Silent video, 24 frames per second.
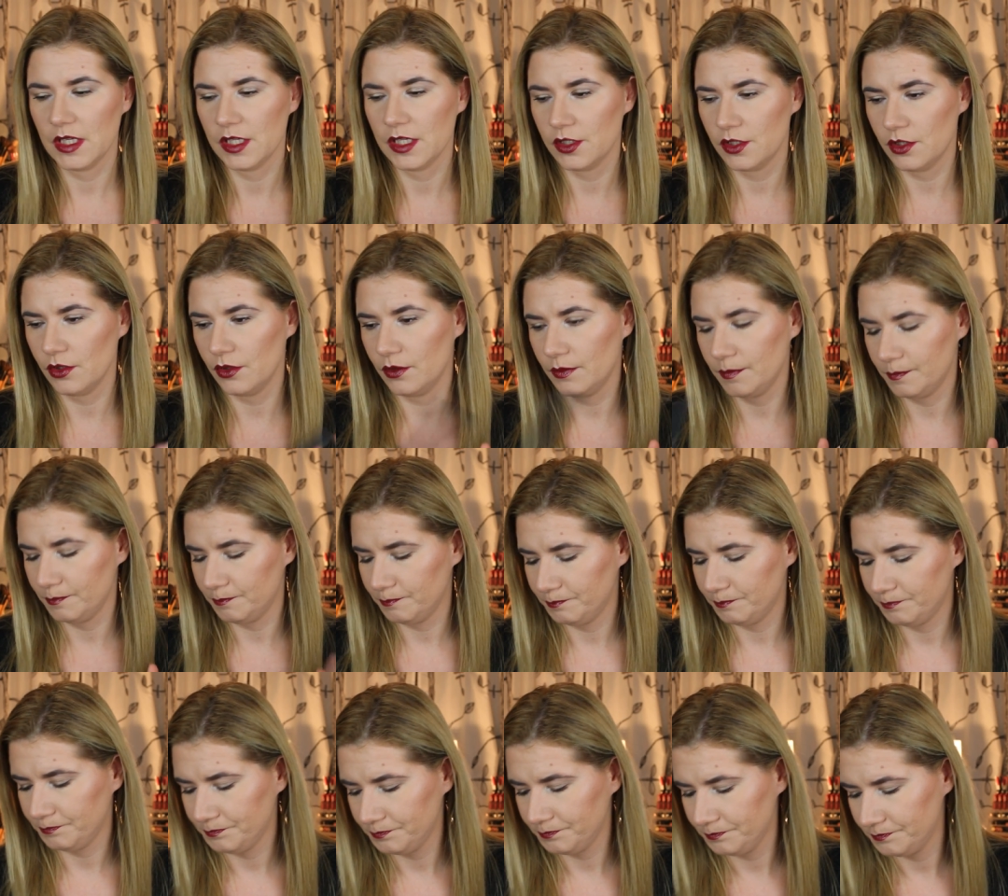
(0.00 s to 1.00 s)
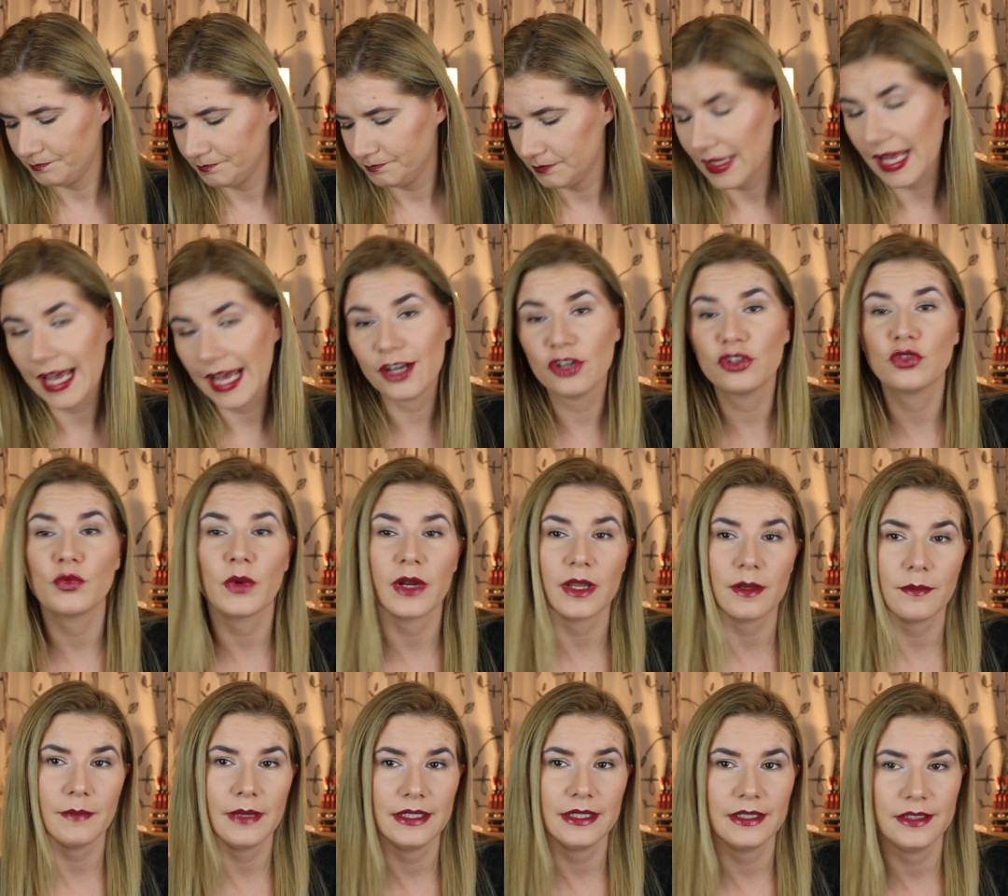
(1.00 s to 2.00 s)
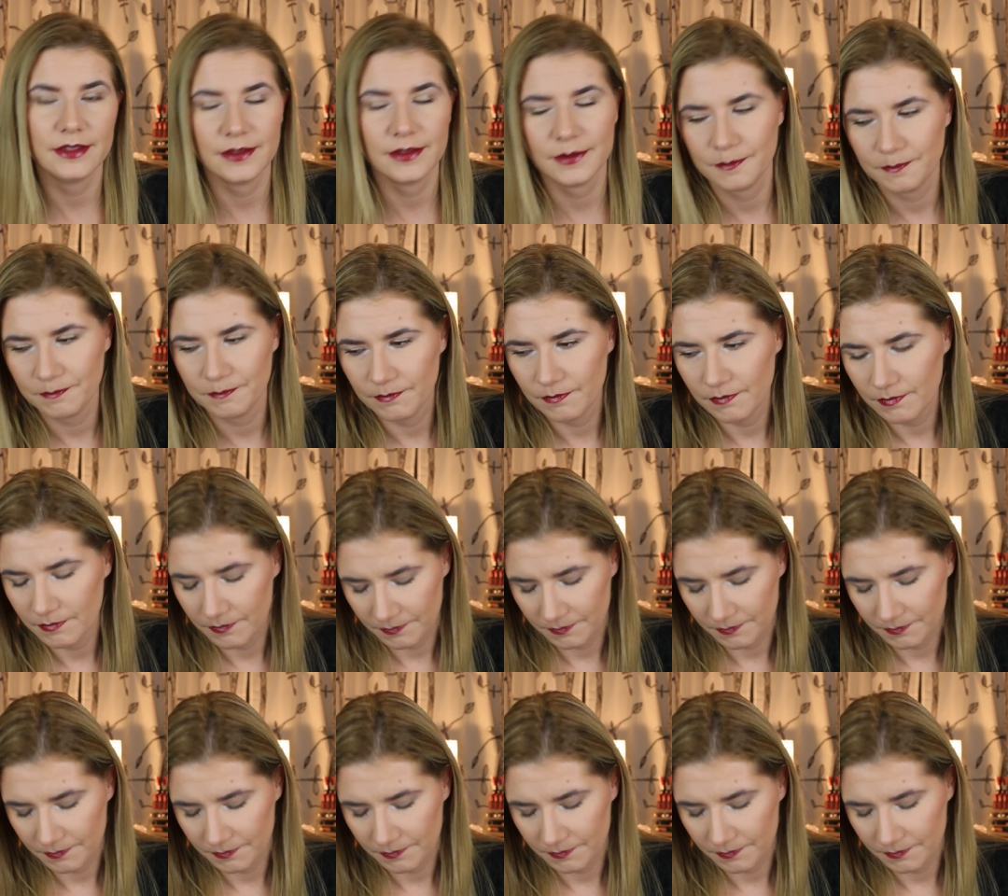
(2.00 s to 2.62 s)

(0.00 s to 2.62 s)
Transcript: So, I don't recommend it.